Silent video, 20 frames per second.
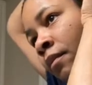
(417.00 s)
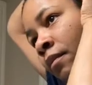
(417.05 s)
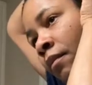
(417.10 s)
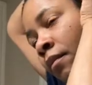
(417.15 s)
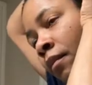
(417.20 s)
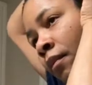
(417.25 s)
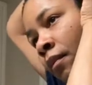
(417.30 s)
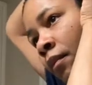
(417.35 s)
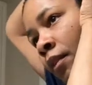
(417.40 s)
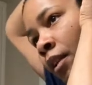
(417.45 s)

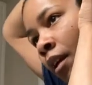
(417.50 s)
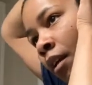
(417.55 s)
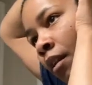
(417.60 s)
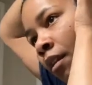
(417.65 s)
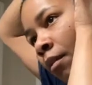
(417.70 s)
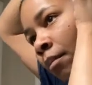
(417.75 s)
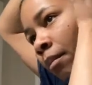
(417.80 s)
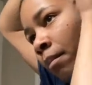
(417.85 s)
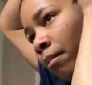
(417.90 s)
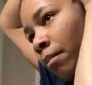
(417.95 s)
And take the
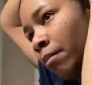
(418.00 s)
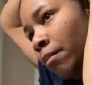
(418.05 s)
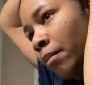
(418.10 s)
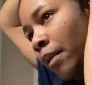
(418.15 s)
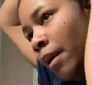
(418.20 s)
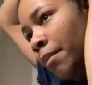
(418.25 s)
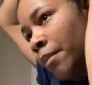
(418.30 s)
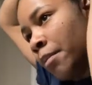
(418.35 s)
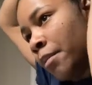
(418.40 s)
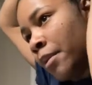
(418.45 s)

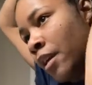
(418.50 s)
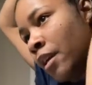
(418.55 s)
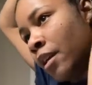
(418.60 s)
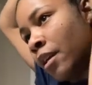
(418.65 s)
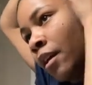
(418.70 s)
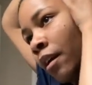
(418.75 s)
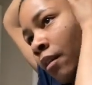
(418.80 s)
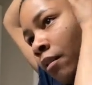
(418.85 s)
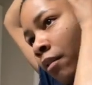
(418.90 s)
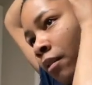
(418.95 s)
bobby pin
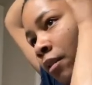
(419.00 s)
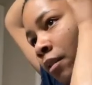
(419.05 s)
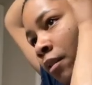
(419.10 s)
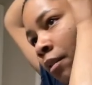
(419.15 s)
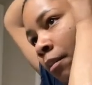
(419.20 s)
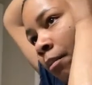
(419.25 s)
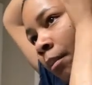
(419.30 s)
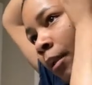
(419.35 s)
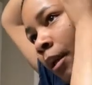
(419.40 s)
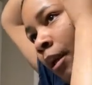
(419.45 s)
out and
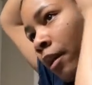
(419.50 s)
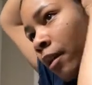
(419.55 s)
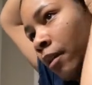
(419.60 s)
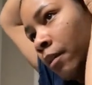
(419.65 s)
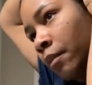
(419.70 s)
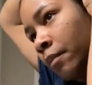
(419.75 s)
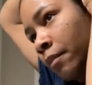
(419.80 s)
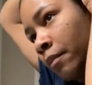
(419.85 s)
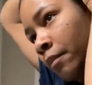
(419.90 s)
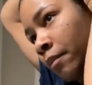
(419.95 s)
combine
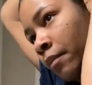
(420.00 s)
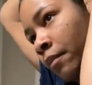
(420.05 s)
them.